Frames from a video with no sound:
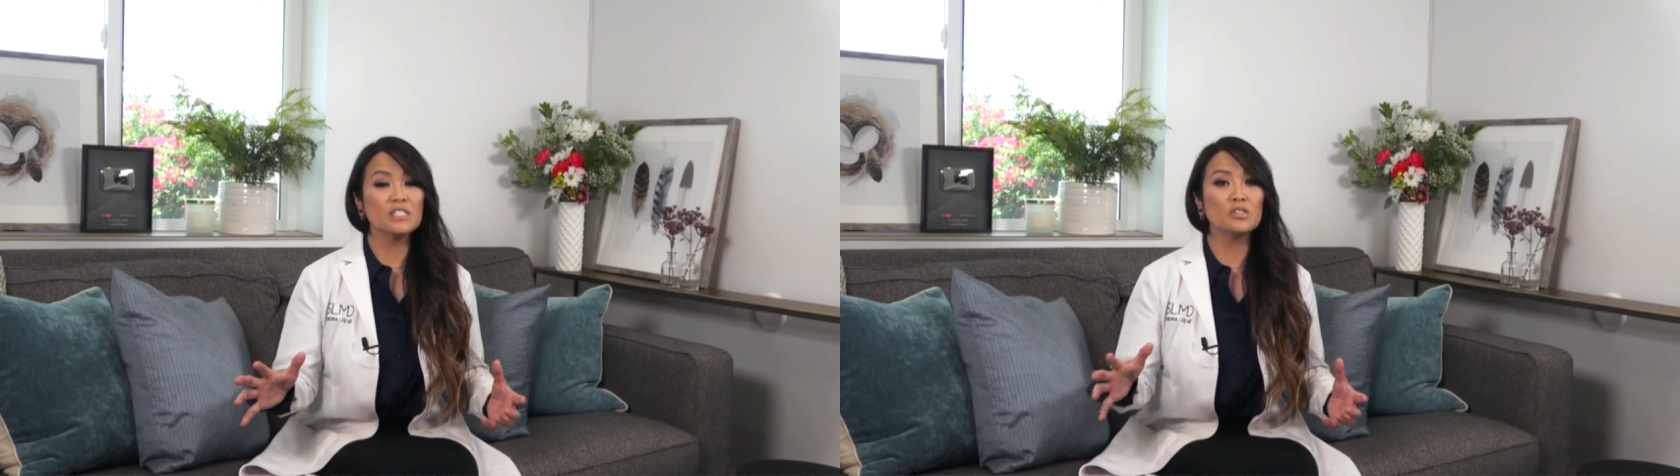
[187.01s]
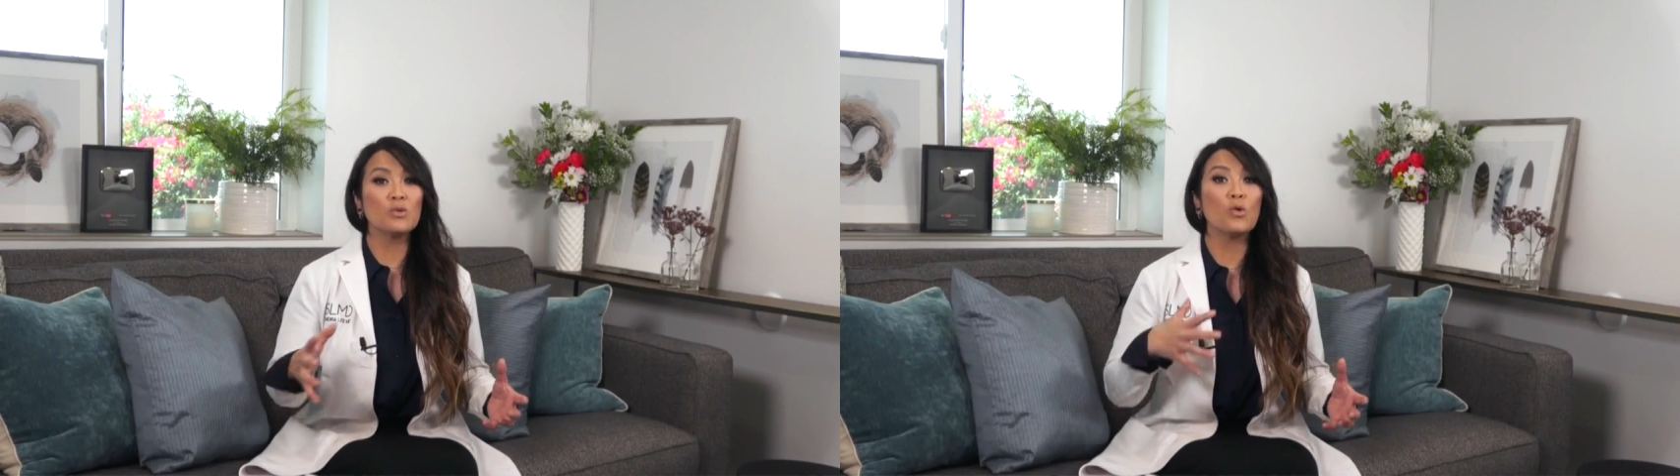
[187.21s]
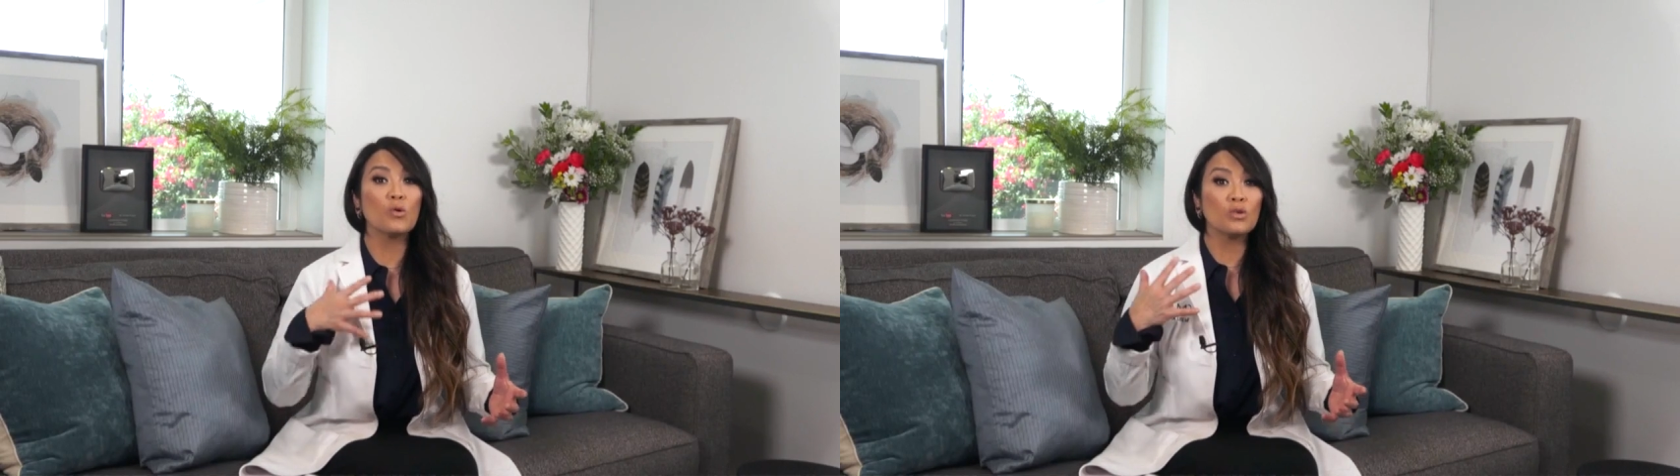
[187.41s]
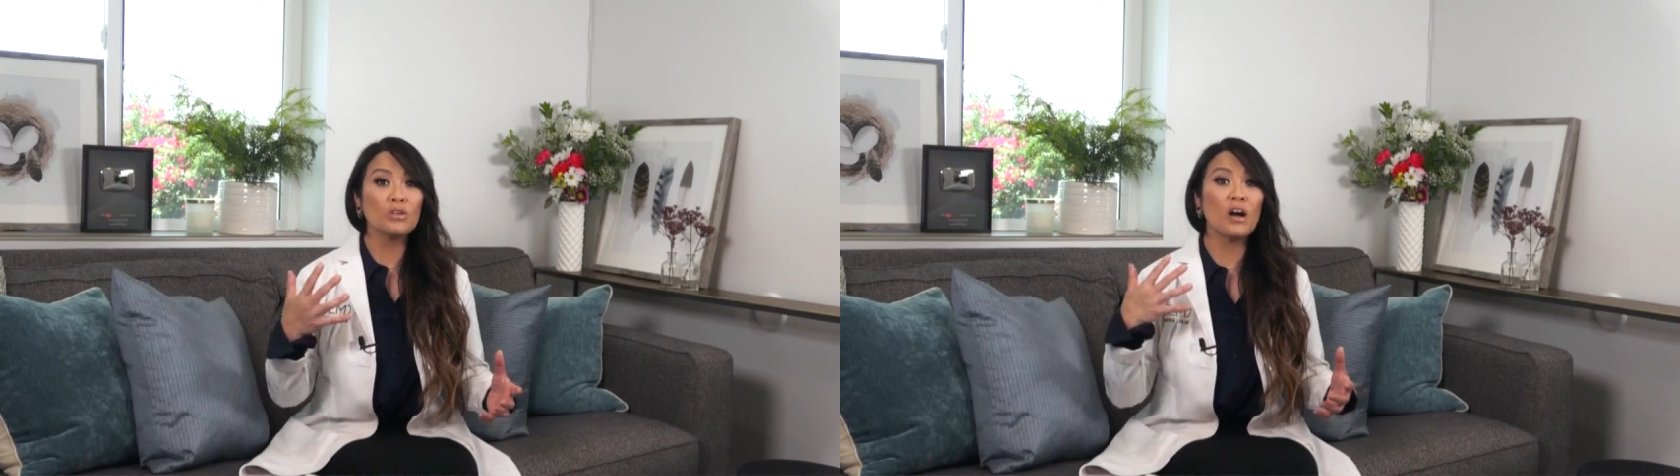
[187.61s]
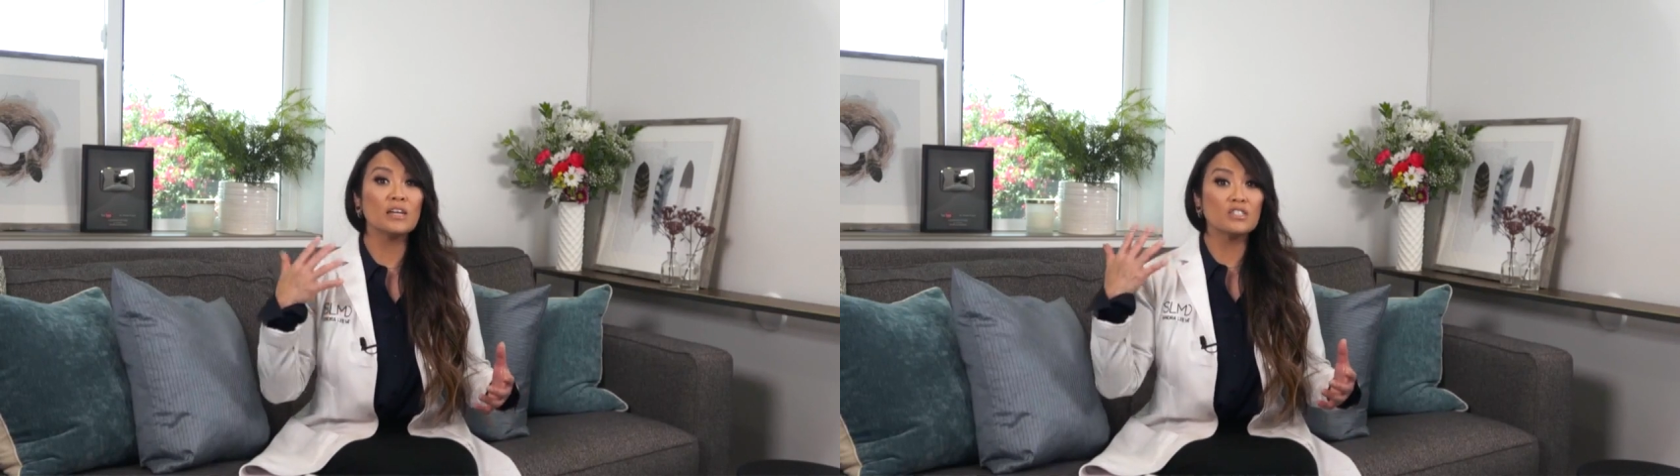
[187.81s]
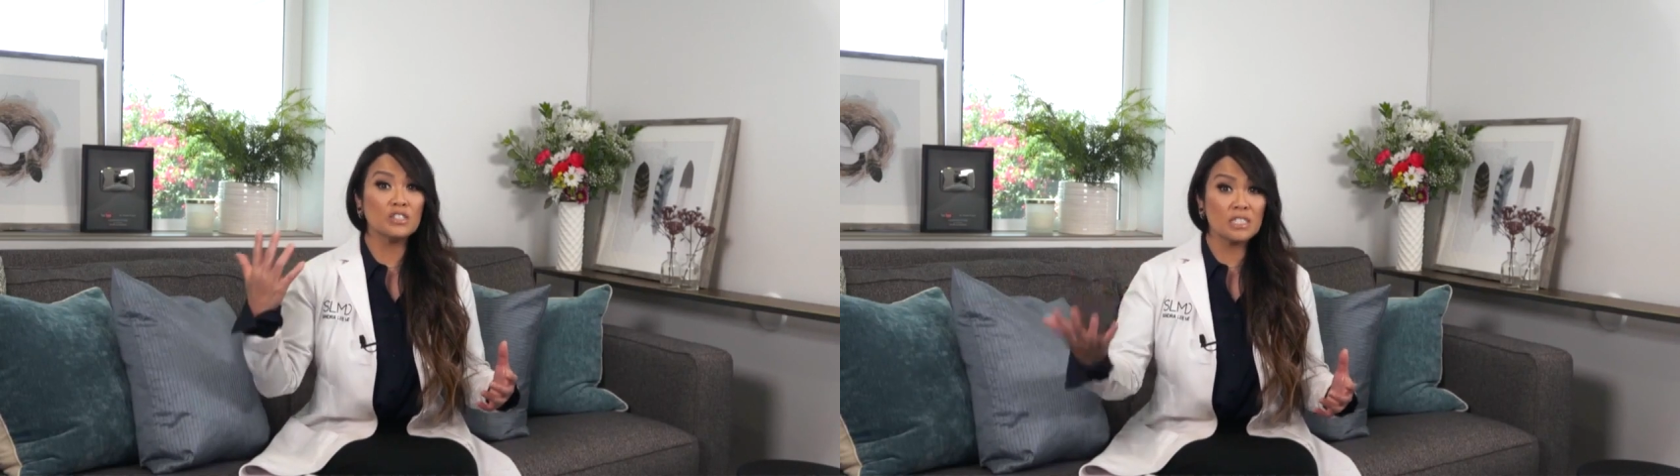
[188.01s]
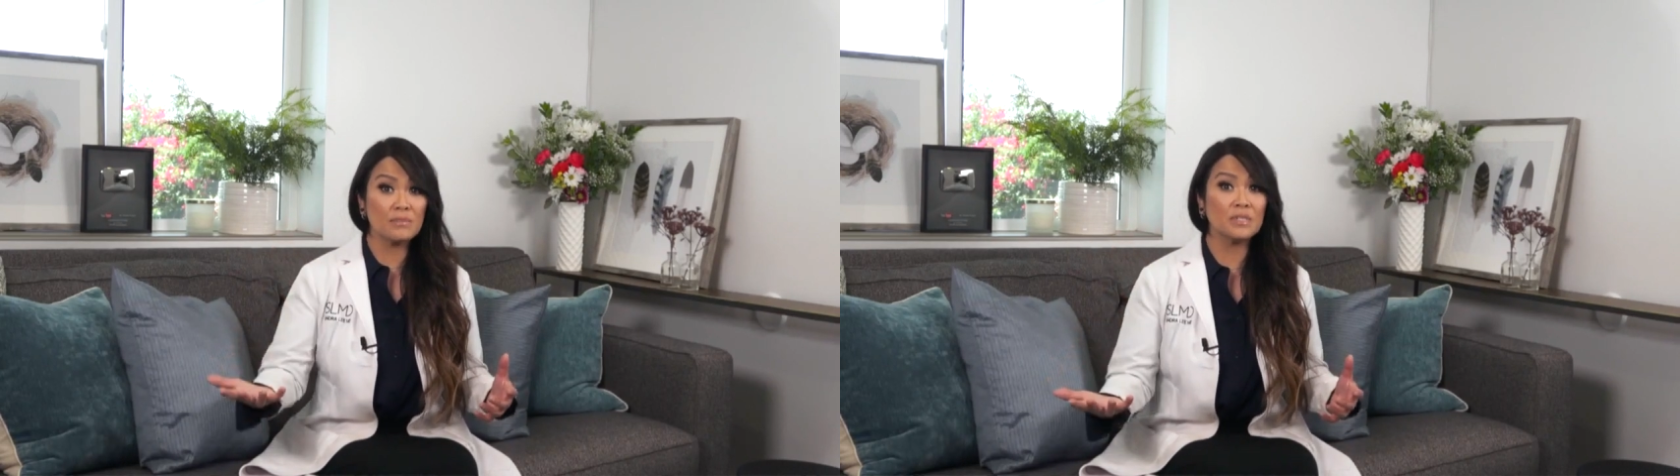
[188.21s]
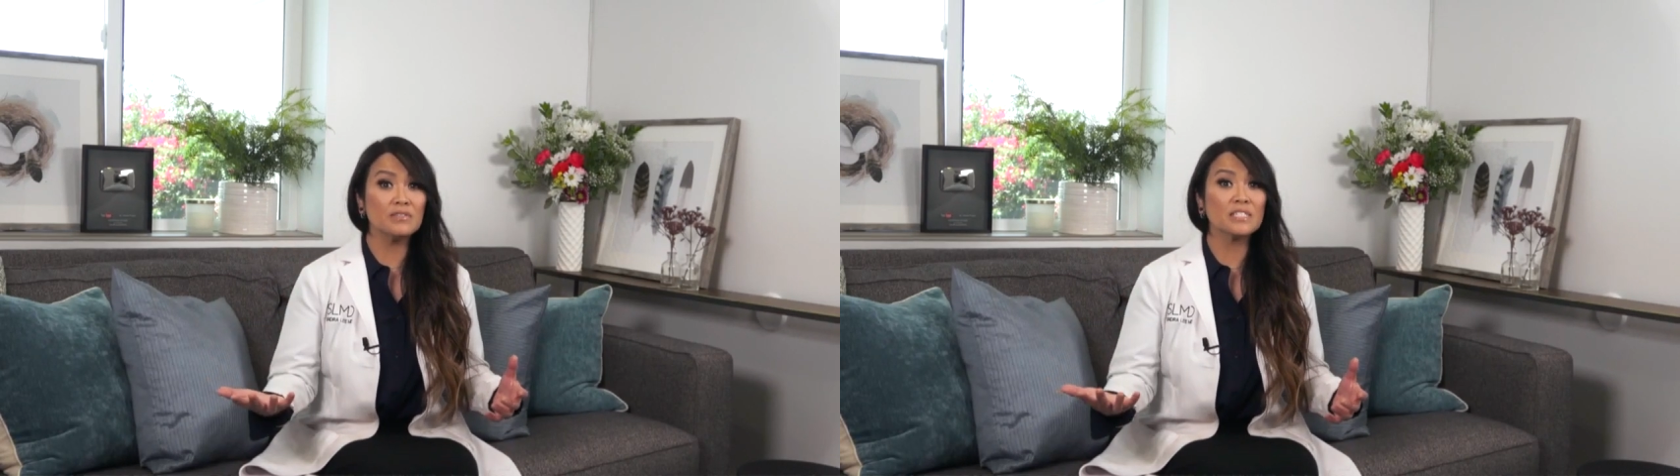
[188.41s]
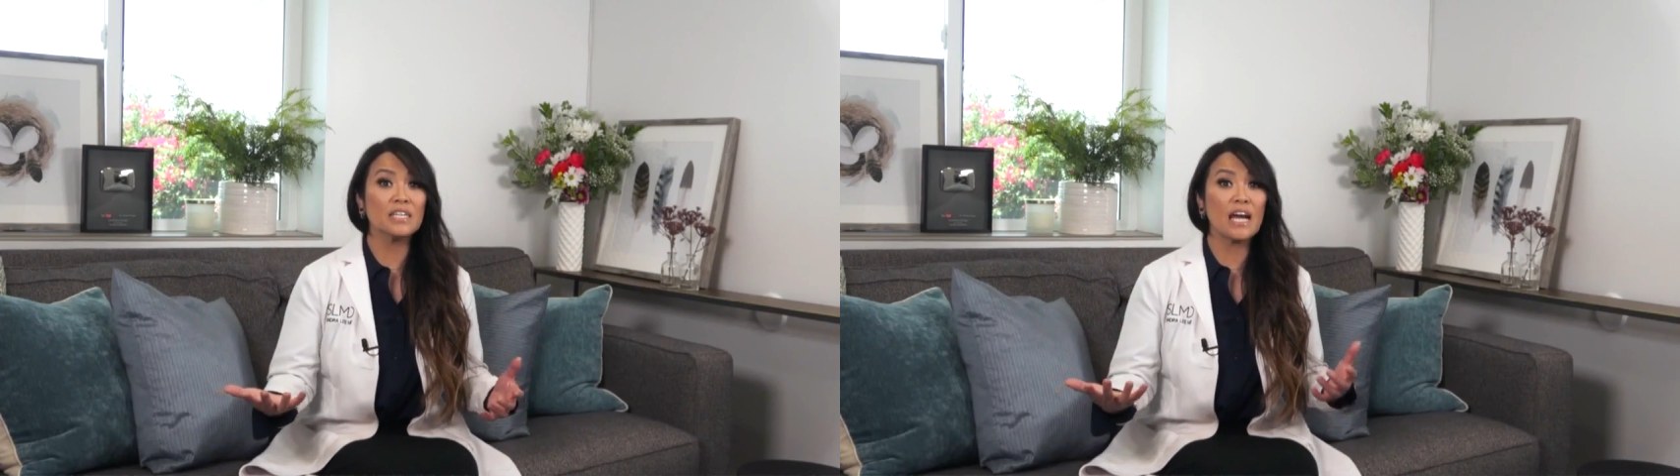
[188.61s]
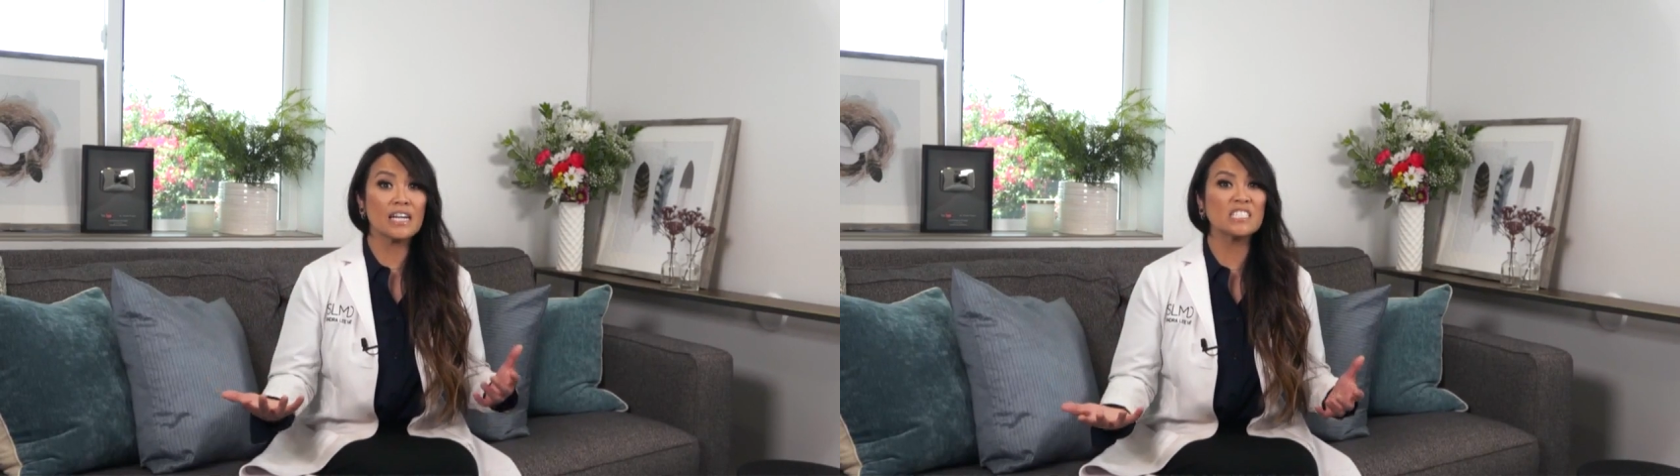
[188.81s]
so oral contraceptives
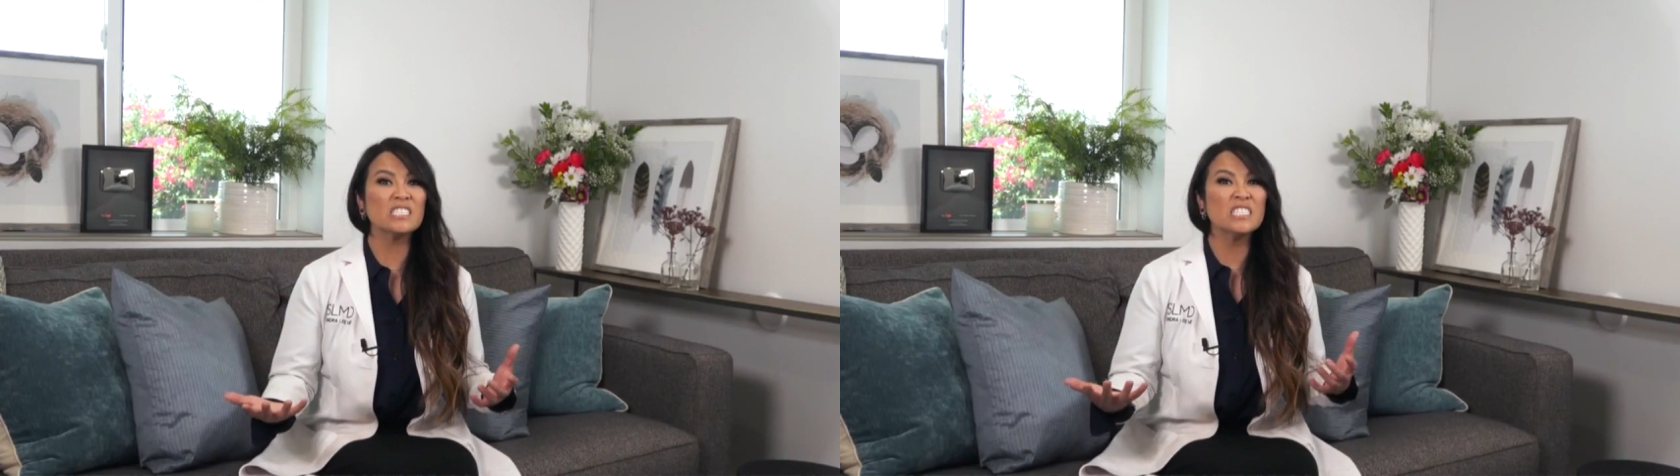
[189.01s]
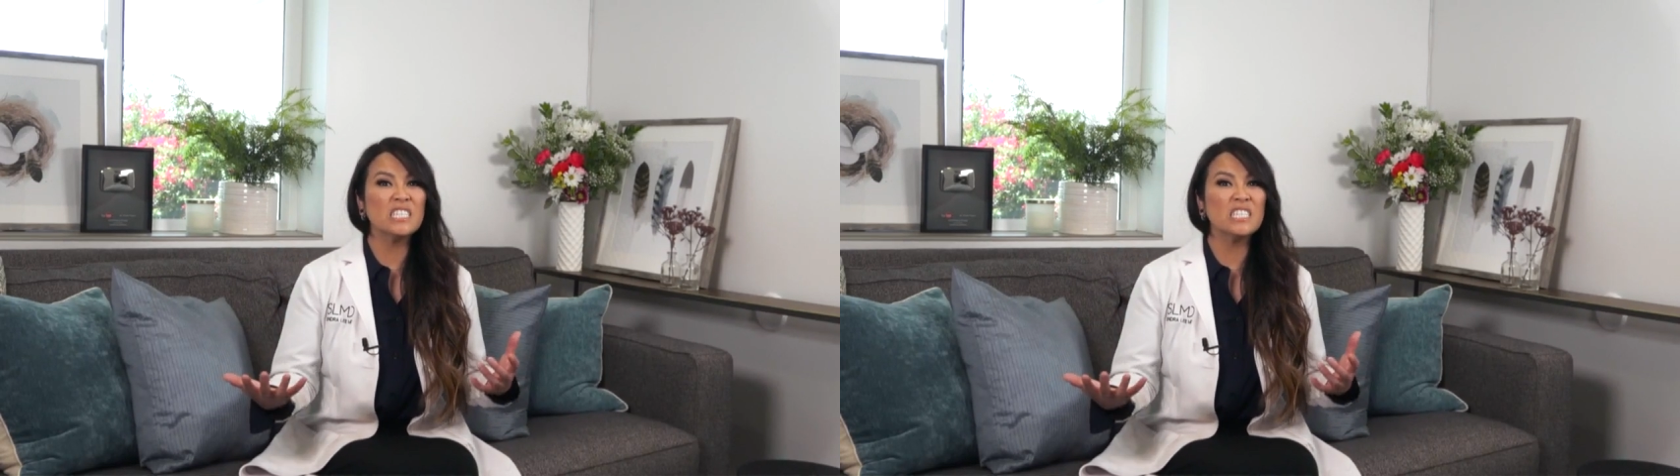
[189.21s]
can actually